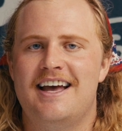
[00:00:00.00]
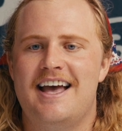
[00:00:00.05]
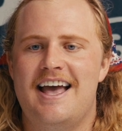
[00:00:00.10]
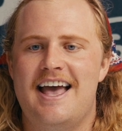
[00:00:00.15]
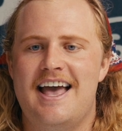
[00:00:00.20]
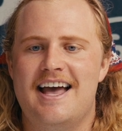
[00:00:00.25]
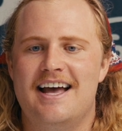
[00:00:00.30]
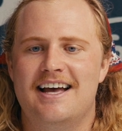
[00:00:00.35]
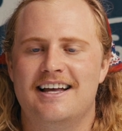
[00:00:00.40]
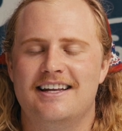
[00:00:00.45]

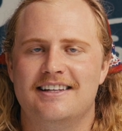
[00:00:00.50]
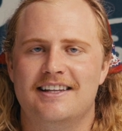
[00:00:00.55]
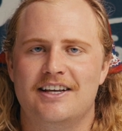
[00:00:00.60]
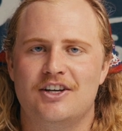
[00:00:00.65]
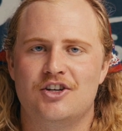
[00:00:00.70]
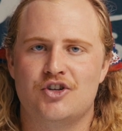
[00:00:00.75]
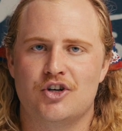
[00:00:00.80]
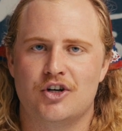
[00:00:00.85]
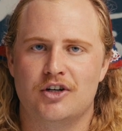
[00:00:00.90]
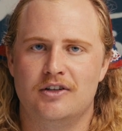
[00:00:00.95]
and they
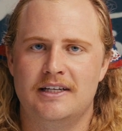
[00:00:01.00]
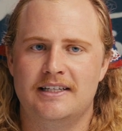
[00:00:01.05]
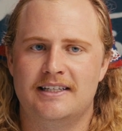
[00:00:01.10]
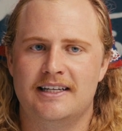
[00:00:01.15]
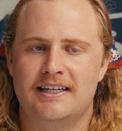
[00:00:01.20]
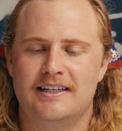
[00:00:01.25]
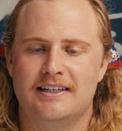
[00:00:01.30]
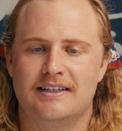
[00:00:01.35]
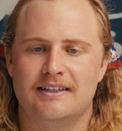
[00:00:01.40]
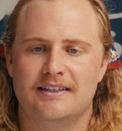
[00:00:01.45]
surely
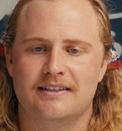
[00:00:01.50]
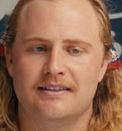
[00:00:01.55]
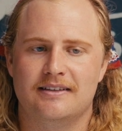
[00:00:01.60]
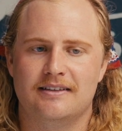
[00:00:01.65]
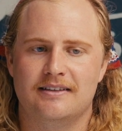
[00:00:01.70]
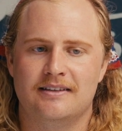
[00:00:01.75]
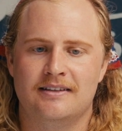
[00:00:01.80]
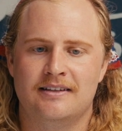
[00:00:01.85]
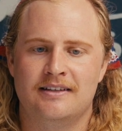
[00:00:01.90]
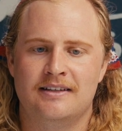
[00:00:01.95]
didn't
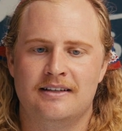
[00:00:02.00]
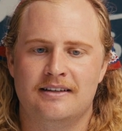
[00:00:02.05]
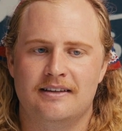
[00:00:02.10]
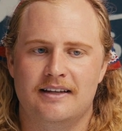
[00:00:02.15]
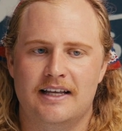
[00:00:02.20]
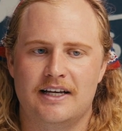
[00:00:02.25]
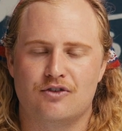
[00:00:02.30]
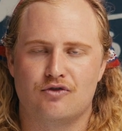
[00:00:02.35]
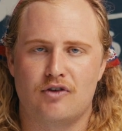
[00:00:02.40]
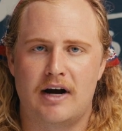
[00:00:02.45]

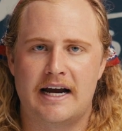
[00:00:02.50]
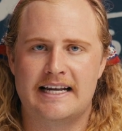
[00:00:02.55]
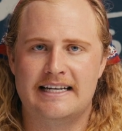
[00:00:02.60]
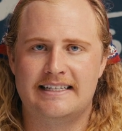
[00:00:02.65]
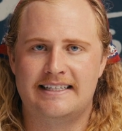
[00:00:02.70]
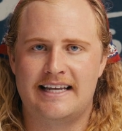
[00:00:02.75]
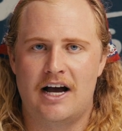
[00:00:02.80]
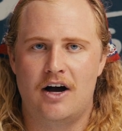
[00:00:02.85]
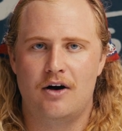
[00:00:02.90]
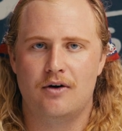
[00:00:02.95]
like write it
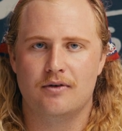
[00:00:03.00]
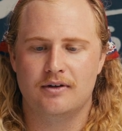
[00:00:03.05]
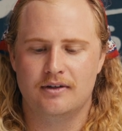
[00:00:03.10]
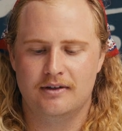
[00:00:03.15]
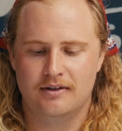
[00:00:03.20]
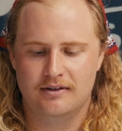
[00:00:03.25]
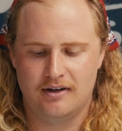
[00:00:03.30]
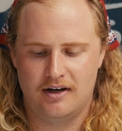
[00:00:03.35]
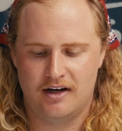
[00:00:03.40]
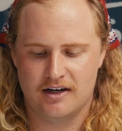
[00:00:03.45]

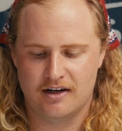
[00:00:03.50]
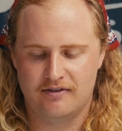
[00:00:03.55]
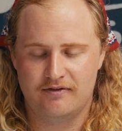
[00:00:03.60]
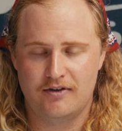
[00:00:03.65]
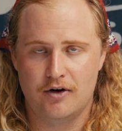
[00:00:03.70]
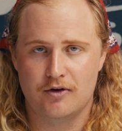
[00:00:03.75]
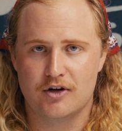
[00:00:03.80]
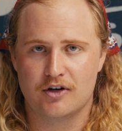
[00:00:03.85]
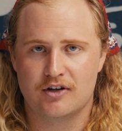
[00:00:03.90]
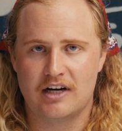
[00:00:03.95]
down on a
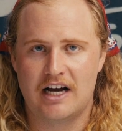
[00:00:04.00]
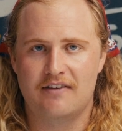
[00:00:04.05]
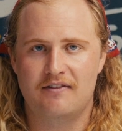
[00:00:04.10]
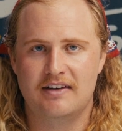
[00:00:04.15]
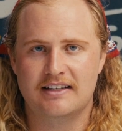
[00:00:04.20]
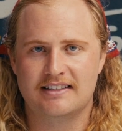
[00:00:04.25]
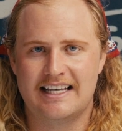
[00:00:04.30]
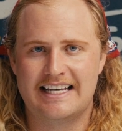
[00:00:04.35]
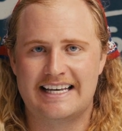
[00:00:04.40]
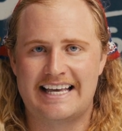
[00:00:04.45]
photograph
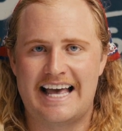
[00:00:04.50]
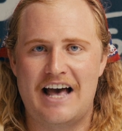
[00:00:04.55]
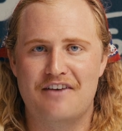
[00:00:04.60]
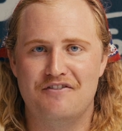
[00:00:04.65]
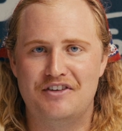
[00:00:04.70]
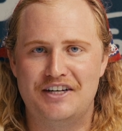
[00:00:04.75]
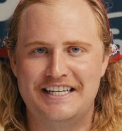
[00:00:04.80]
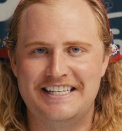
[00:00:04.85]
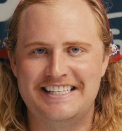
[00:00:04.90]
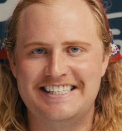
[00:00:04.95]
as like
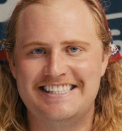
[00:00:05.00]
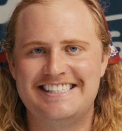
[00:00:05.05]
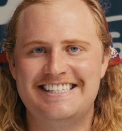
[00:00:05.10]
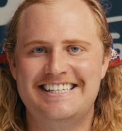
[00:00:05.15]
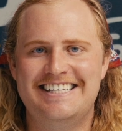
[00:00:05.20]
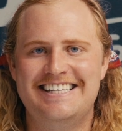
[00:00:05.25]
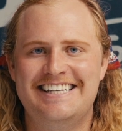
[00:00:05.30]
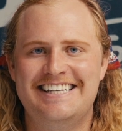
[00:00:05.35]
evidence.